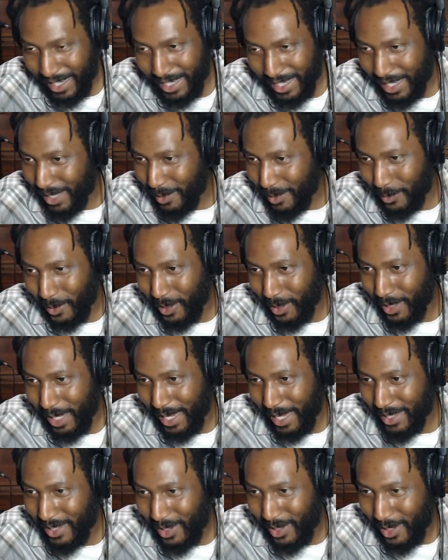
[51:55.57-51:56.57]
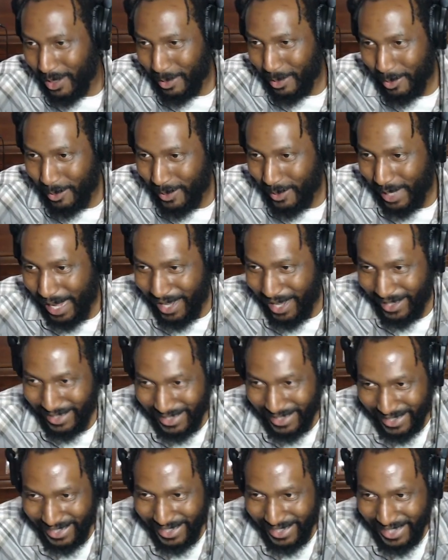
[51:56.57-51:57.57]
word that's hard to
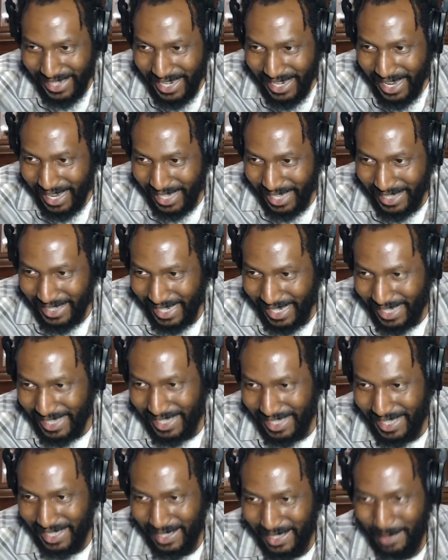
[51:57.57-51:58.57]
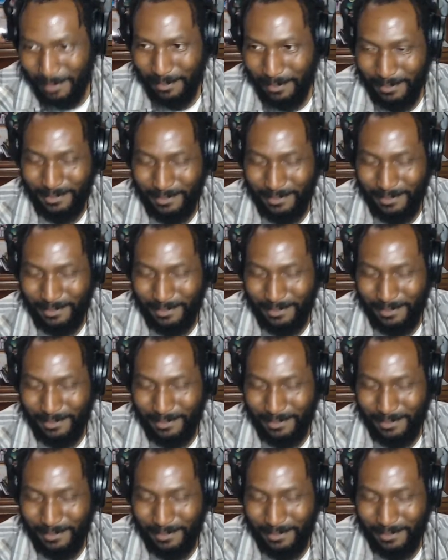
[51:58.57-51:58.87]
pronounce. Asceticism.